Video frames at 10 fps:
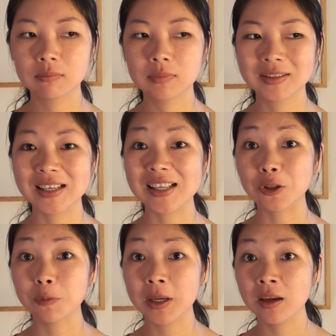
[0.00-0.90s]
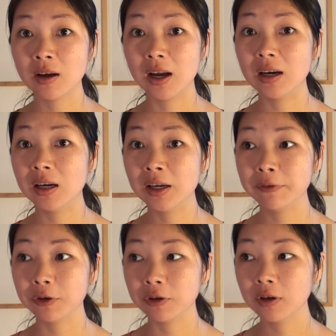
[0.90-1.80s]
said that to me, I love
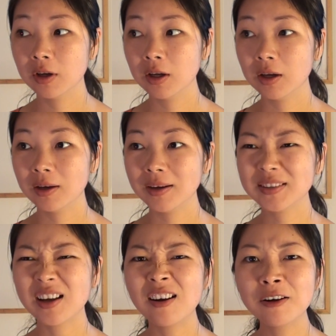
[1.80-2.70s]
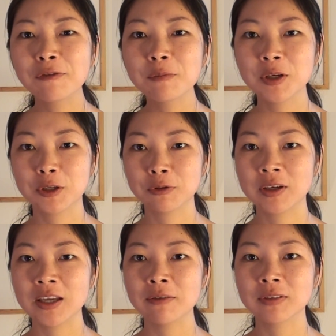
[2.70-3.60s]
you, it's hard for me to
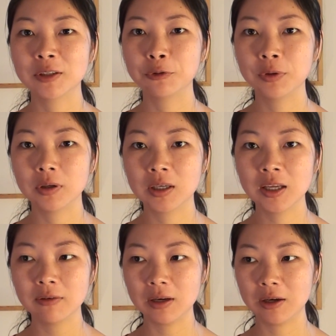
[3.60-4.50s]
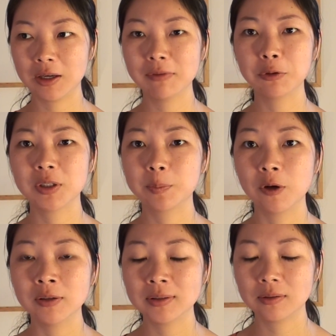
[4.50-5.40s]
give the re give, give the
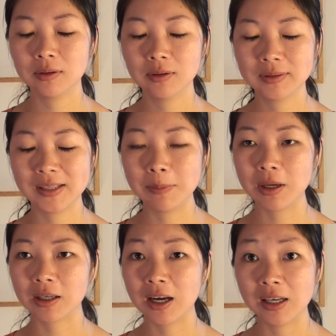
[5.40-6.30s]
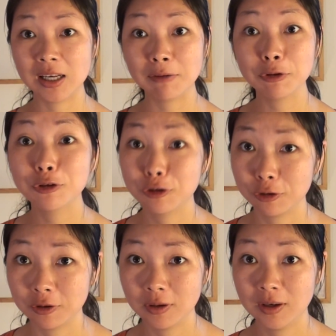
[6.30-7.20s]
response same like I love you
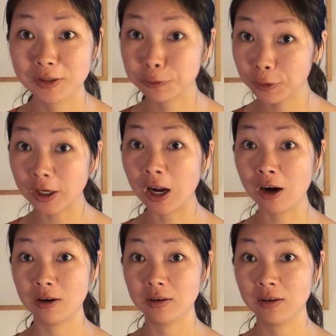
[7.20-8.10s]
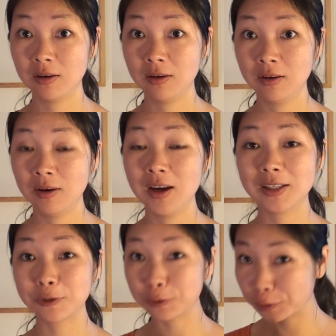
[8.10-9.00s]
too. It's really hard.
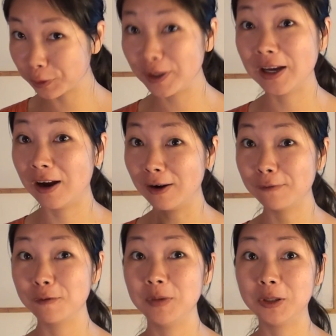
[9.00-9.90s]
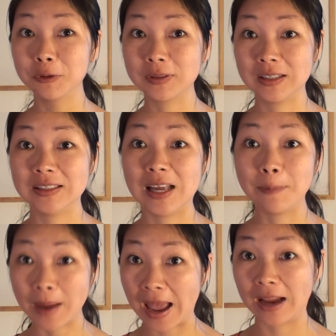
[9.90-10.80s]
It's really hard for me to say that
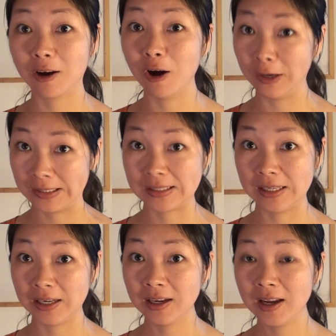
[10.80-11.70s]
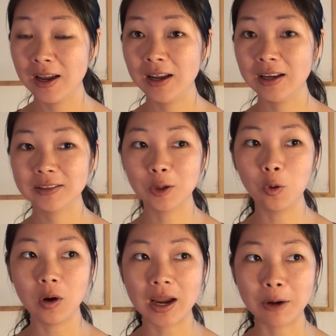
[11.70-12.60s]
back, honestly.
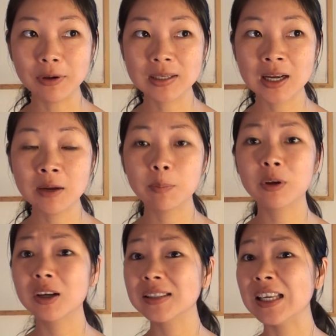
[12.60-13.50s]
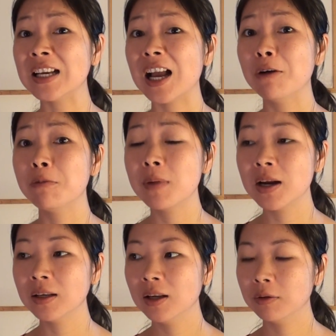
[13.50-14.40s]
So every time, because in our
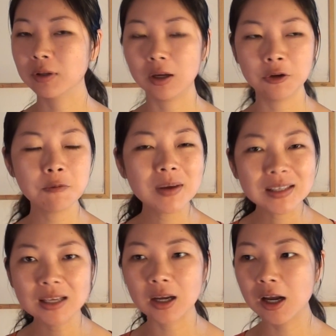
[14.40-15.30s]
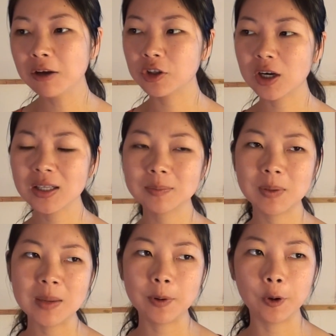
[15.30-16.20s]
mind, you may think, "Hey, Chinese
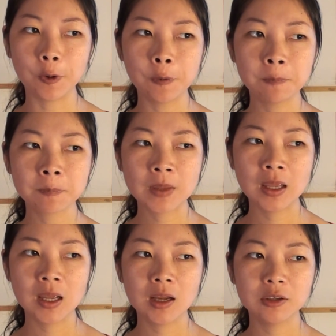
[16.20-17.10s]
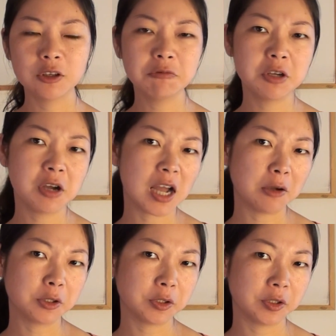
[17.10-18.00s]
people don't know
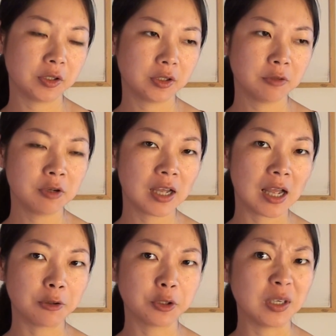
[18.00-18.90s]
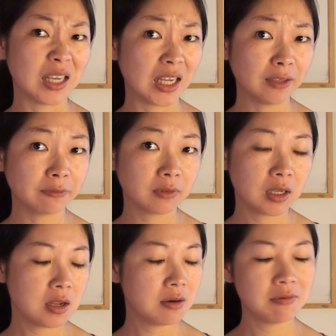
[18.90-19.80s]
how to don't know how to love."
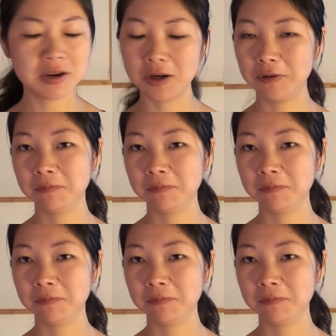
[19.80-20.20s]
No,